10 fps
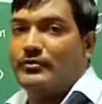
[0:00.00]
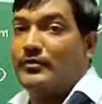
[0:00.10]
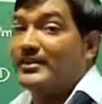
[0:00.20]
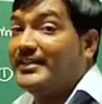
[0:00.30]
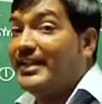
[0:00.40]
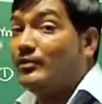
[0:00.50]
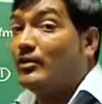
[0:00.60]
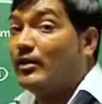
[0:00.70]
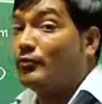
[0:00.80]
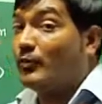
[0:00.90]
Over there
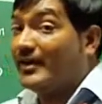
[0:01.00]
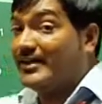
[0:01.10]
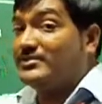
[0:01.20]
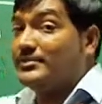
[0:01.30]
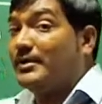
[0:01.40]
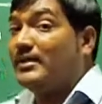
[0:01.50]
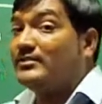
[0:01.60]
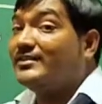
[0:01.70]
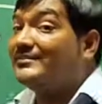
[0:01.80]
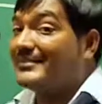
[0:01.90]
you got 1 digit
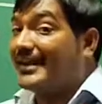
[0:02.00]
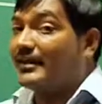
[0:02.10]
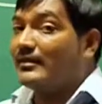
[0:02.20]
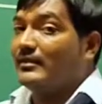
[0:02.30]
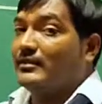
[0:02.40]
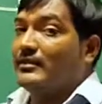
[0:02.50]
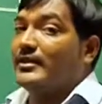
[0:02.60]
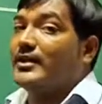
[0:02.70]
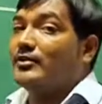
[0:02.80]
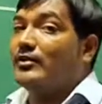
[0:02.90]
because it is 10.
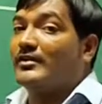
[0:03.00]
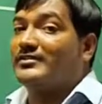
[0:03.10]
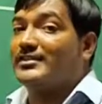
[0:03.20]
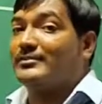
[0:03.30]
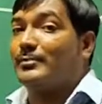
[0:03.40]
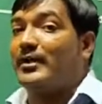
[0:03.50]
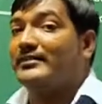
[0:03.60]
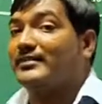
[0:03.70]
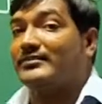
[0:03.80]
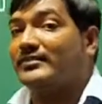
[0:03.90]
Correct? You got
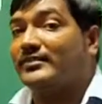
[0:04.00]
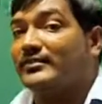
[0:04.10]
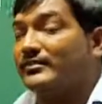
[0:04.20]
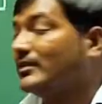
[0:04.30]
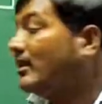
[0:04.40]
6.66.